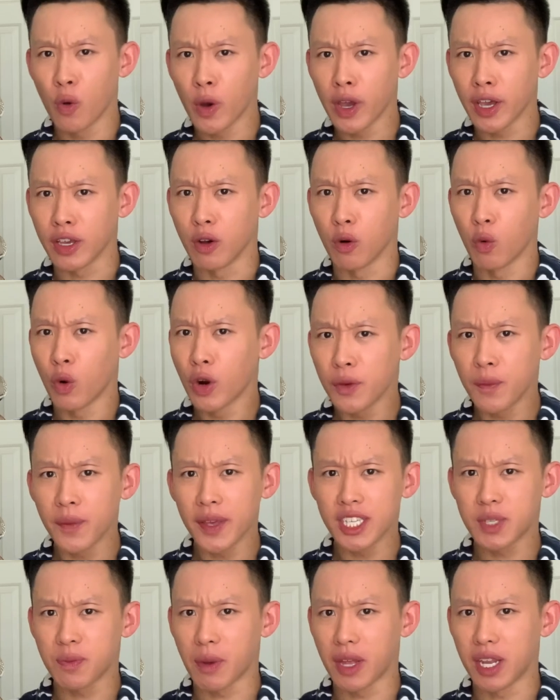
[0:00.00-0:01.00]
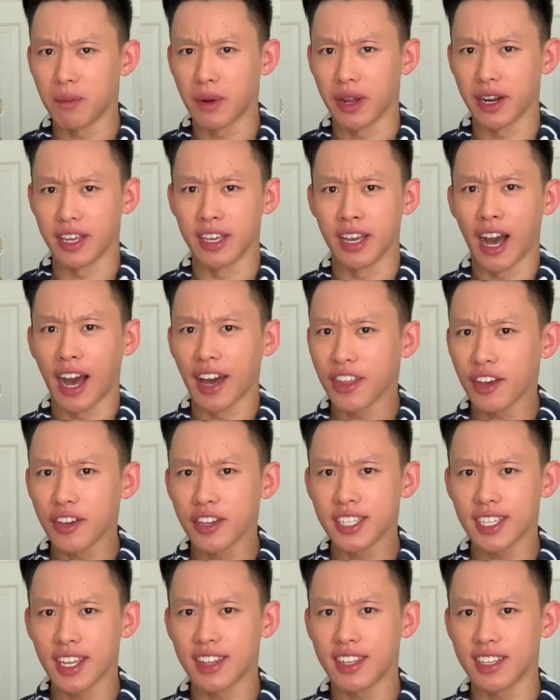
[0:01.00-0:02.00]
wait, what do you mean spend money? I thought you
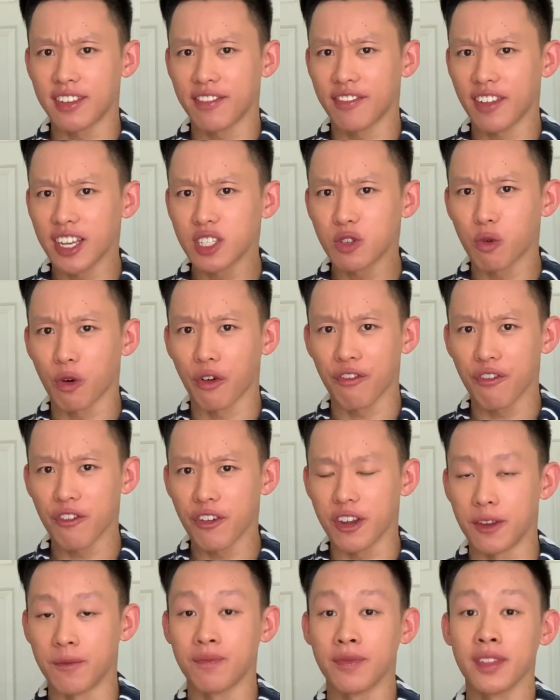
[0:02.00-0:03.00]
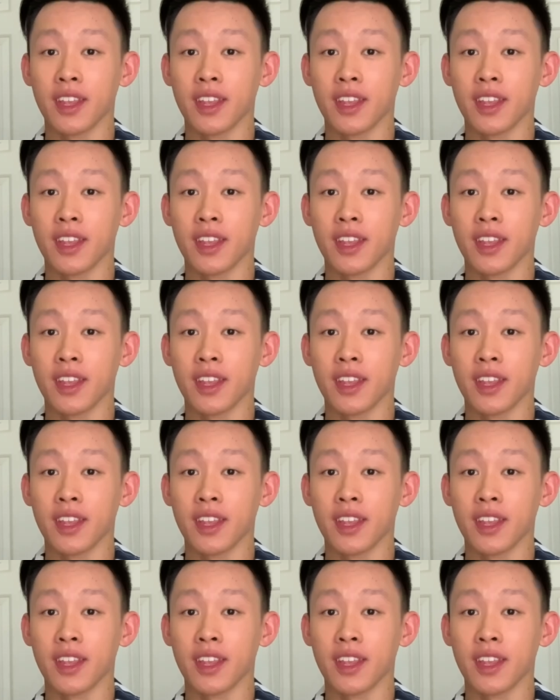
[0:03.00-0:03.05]
said these flights were free.